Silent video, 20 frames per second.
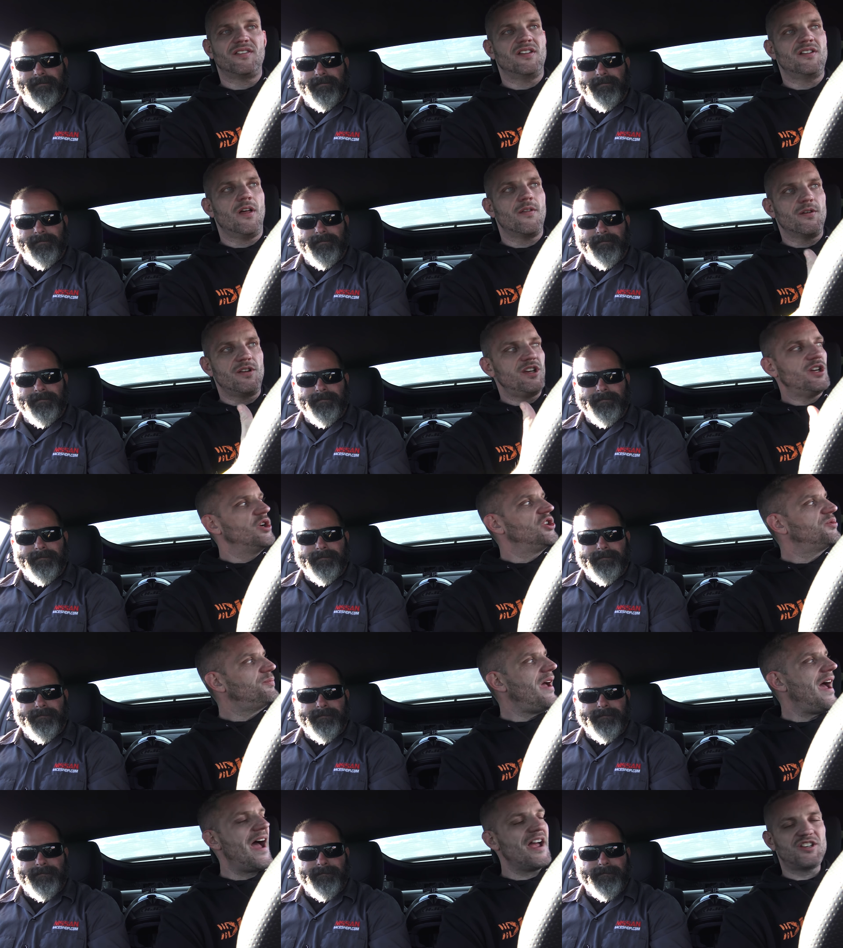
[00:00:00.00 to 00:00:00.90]
Speaker 1: is another
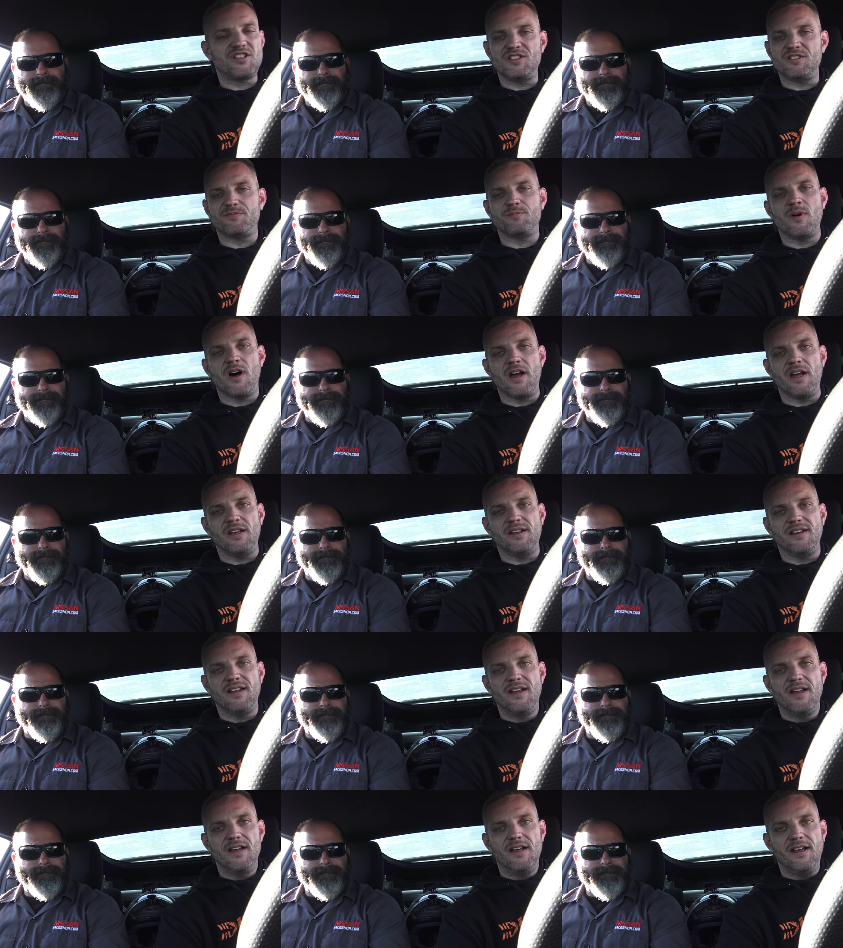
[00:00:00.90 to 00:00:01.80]
huge passion of
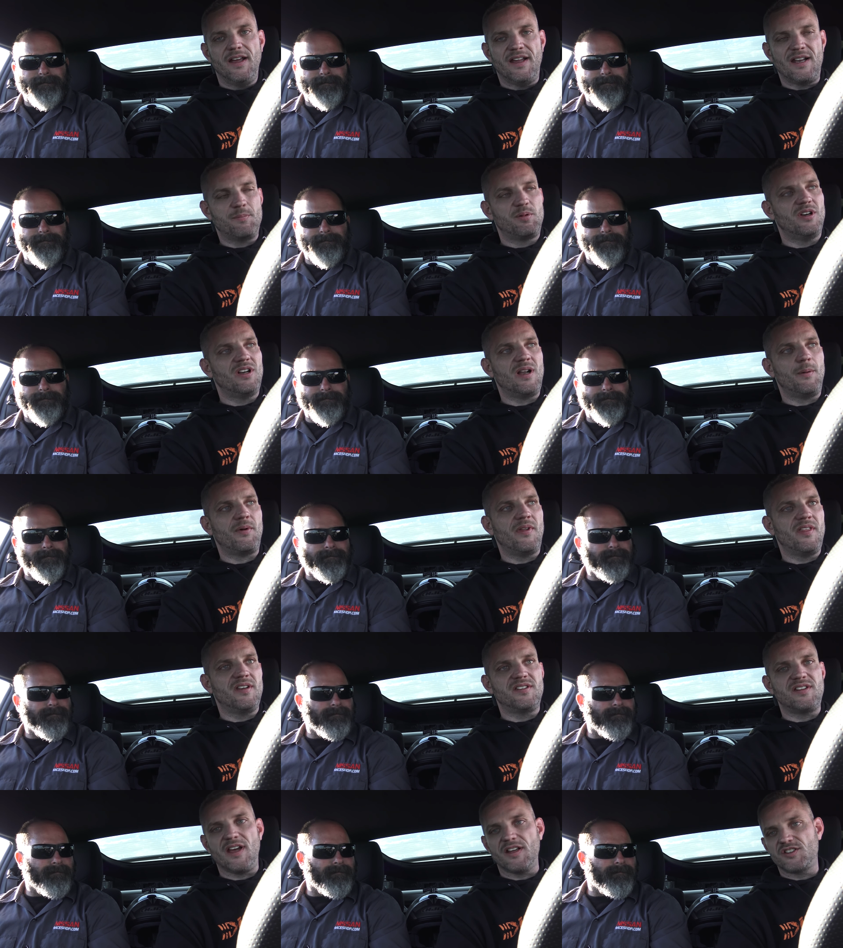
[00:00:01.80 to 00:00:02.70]
mine. And I put it up
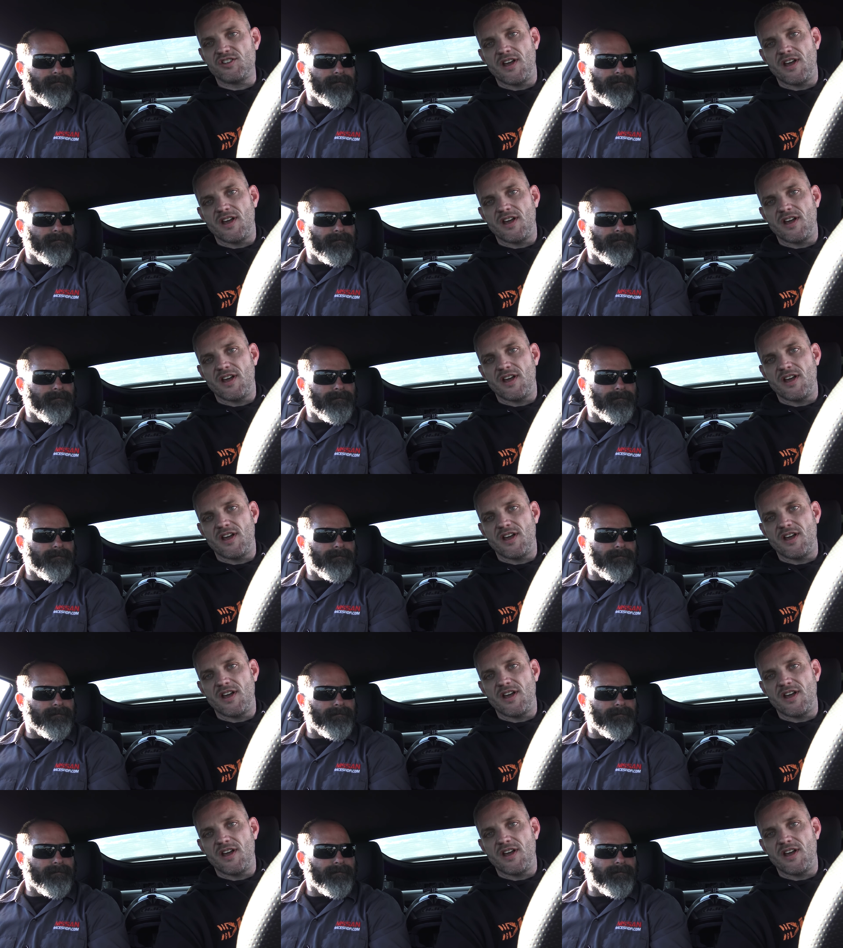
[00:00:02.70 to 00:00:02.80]
on the tech